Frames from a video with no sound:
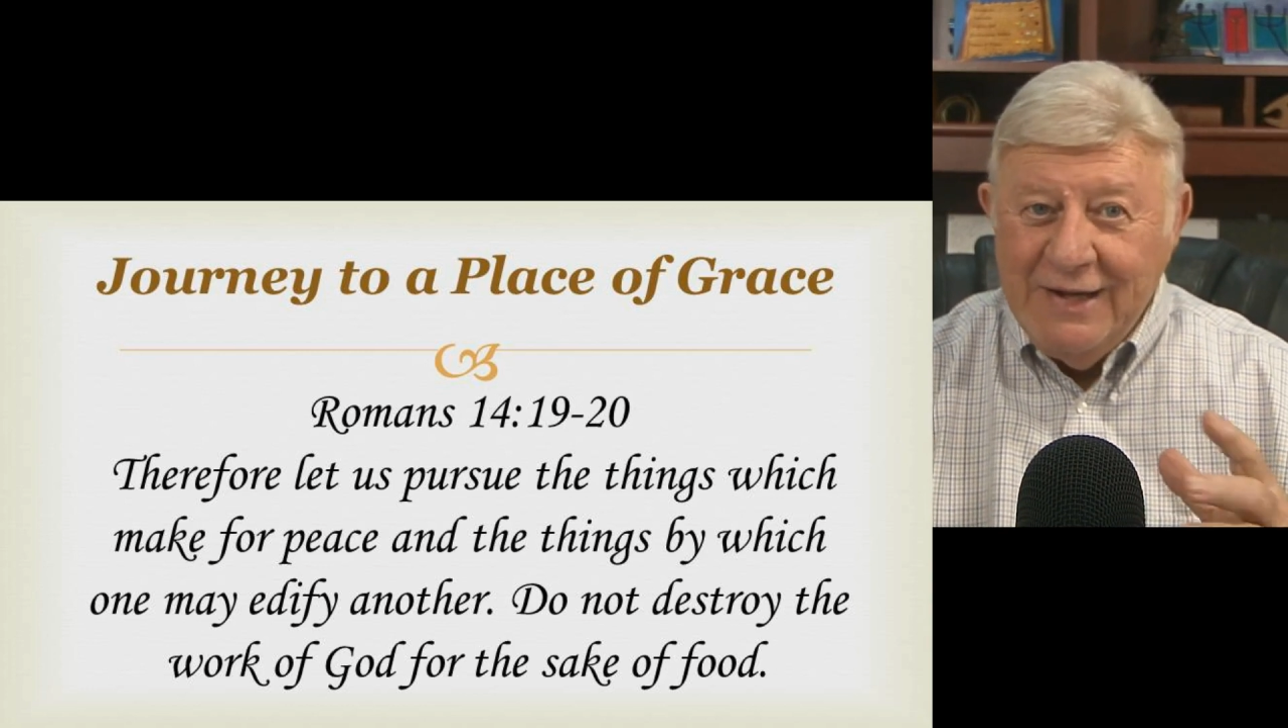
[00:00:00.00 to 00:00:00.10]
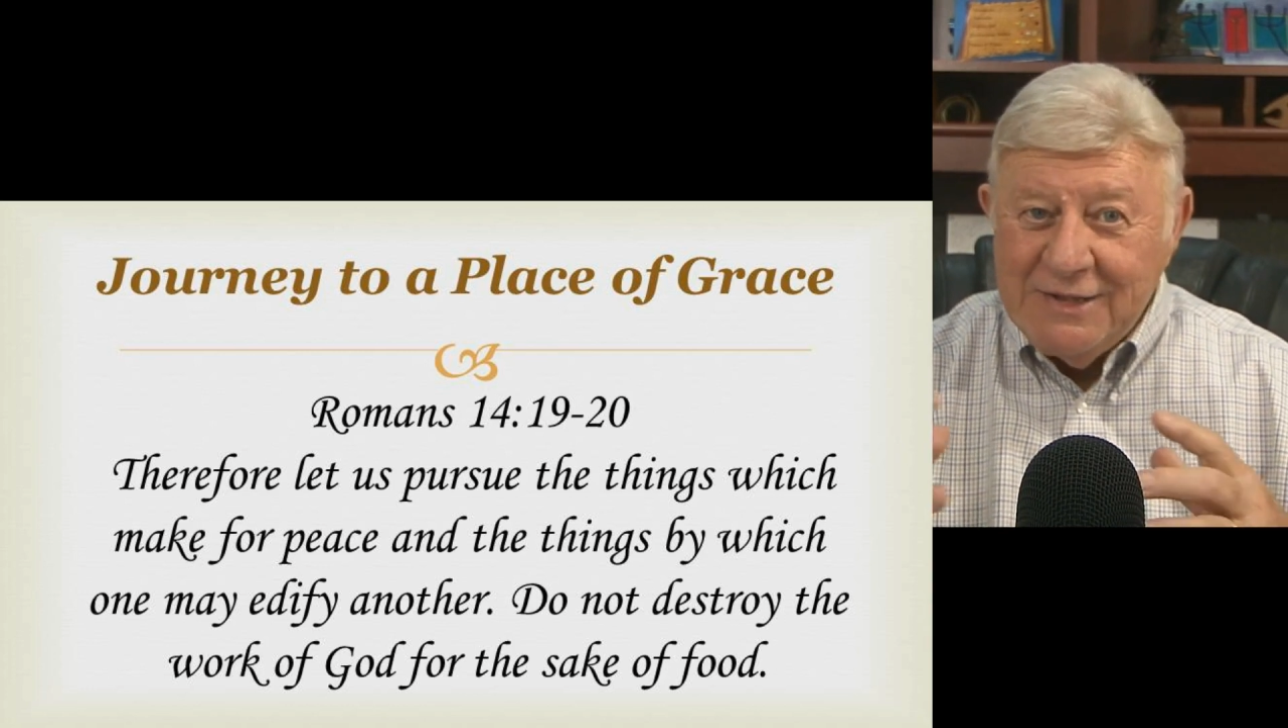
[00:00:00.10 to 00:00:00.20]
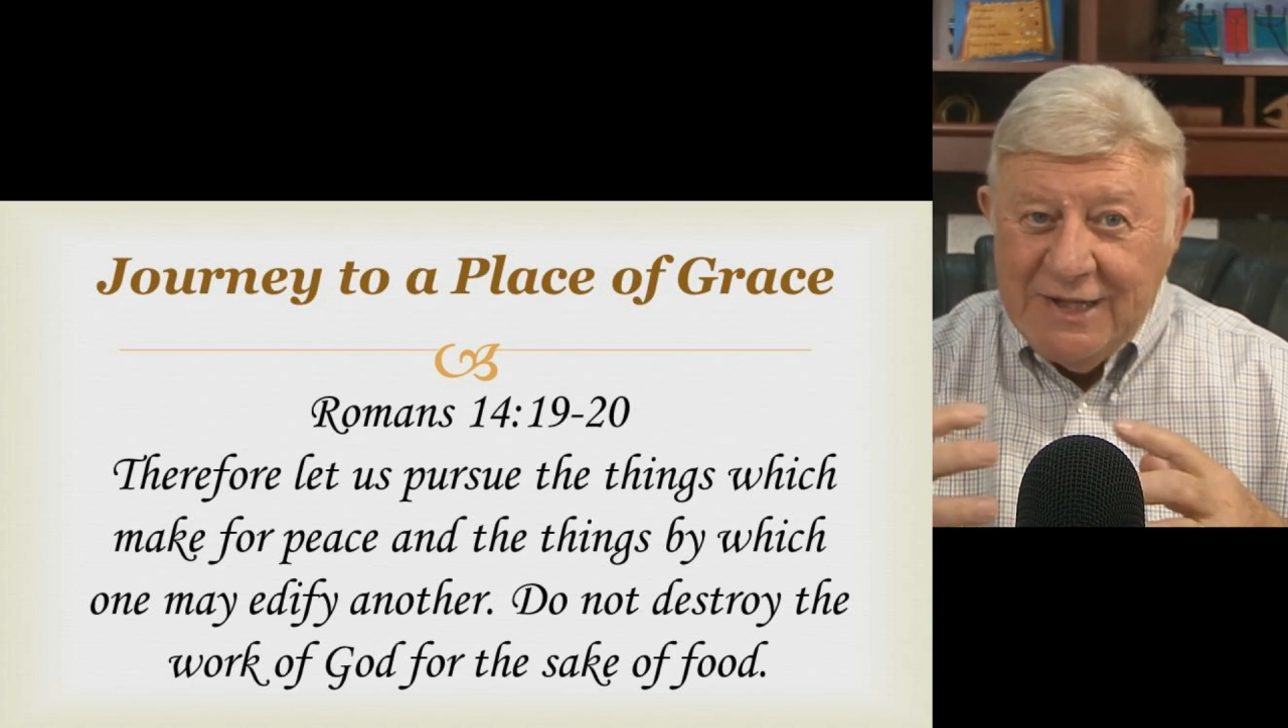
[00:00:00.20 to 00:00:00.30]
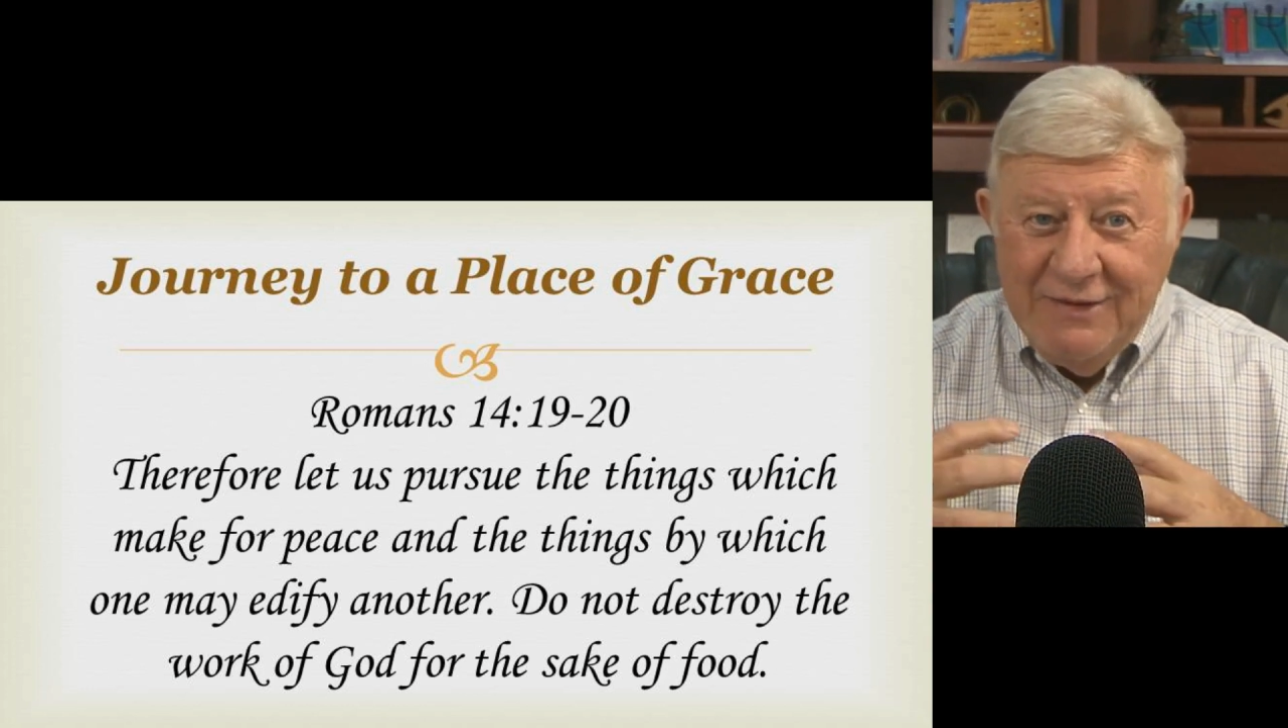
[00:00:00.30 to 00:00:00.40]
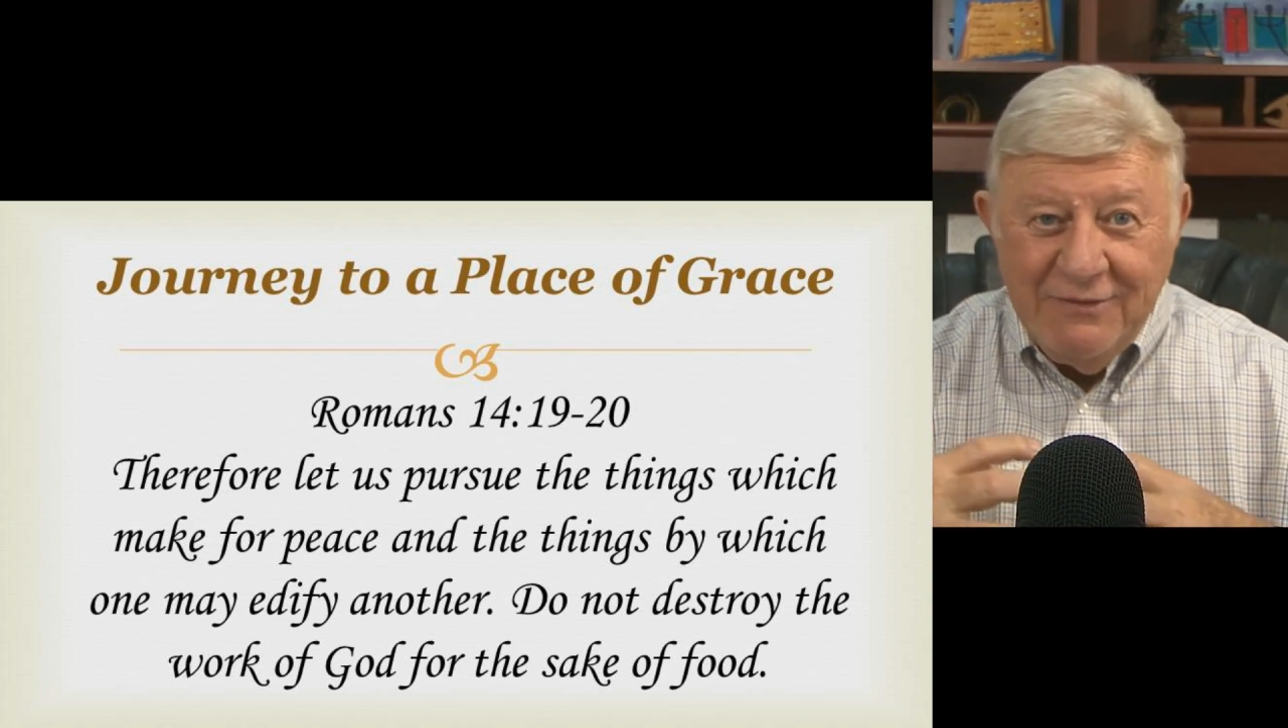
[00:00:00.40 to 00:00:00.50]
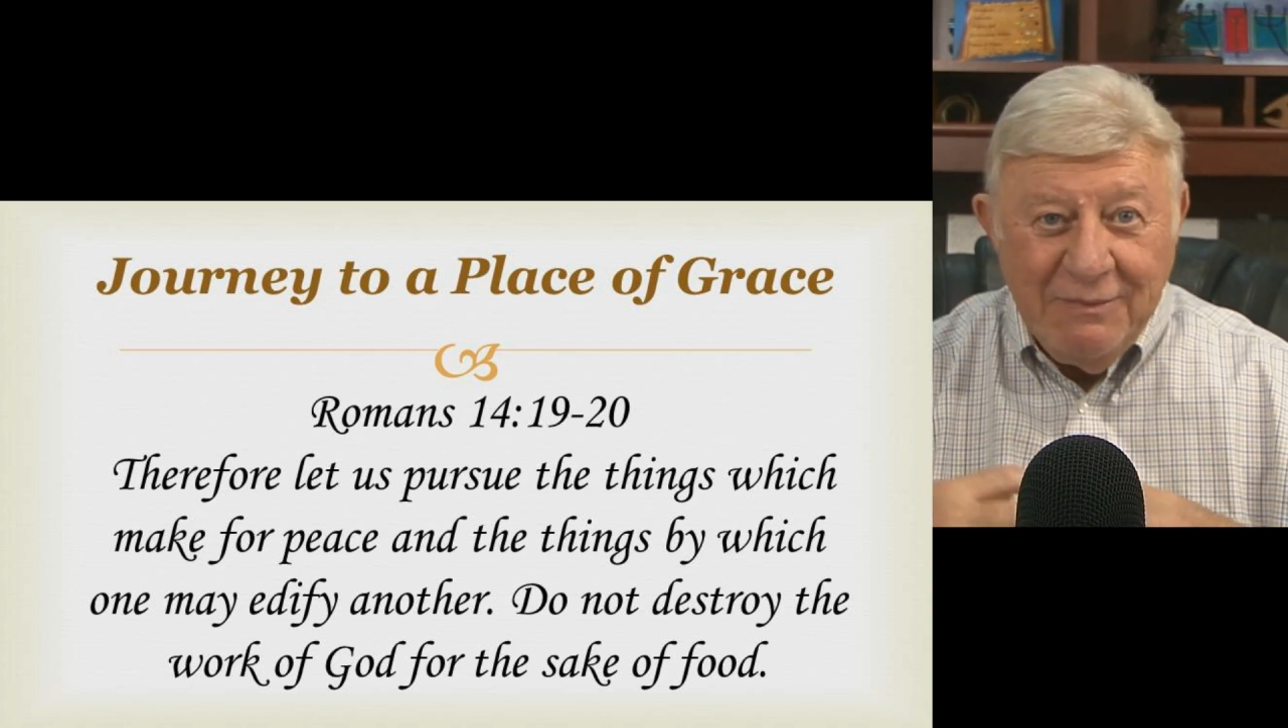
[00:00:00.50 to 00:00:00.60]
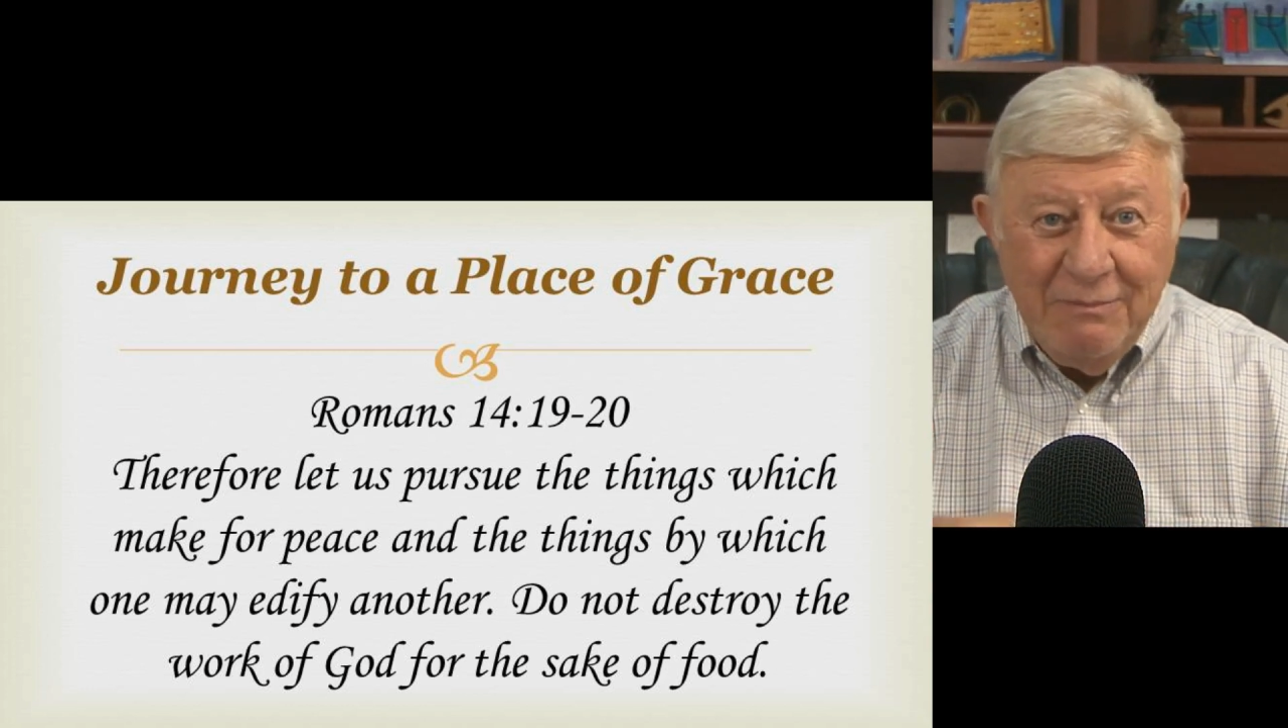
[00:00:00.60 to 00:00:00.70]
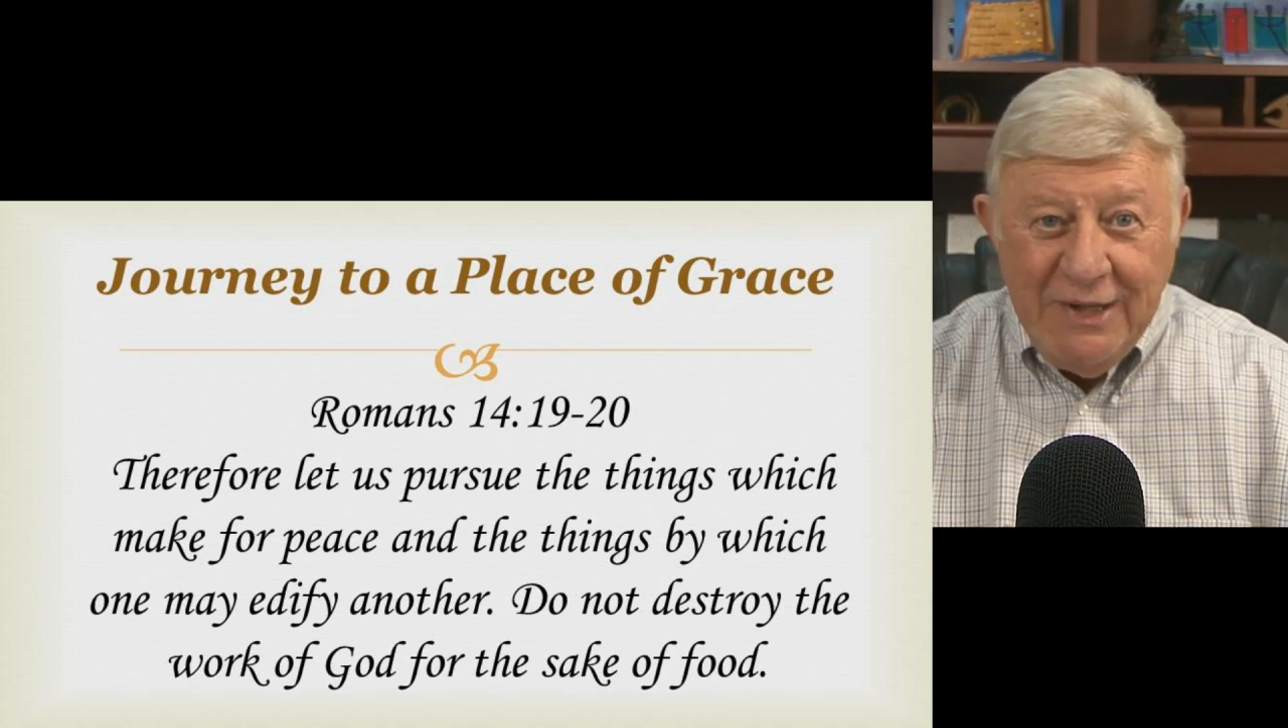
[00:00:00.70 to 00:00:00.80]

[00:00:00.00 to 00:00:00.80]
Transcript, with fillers: has given